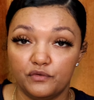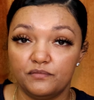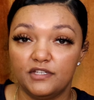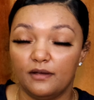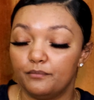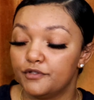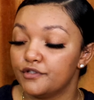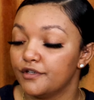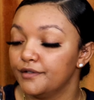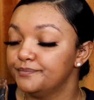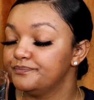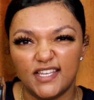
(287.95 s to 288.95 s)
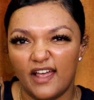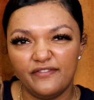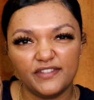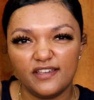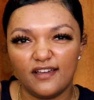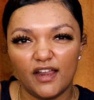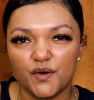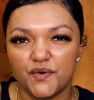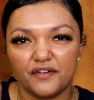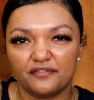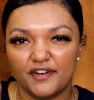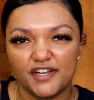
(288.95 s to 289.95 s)
room temperature. Definitely got a
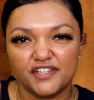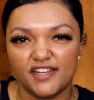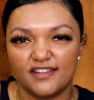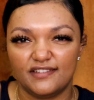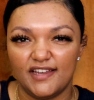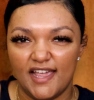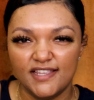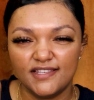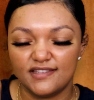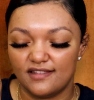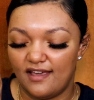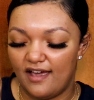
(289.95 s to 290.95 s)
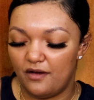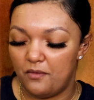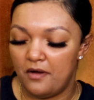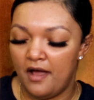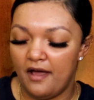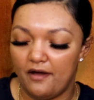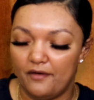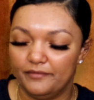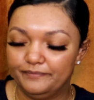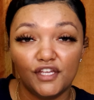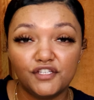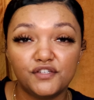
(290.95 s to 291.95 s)
refreshing taste to that.
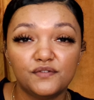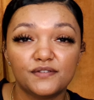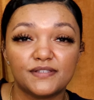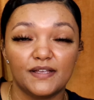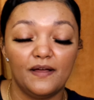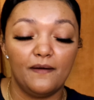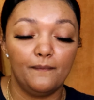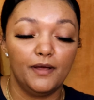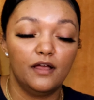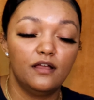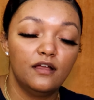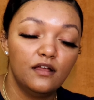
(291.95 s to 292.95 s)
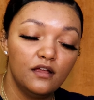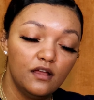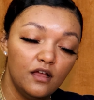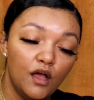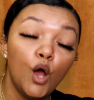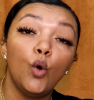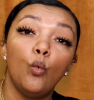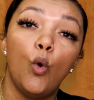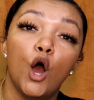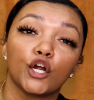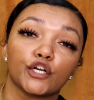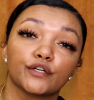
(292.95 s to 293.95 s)
Wow. Get you some
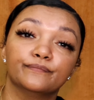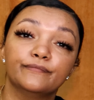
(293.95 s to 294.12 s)
water,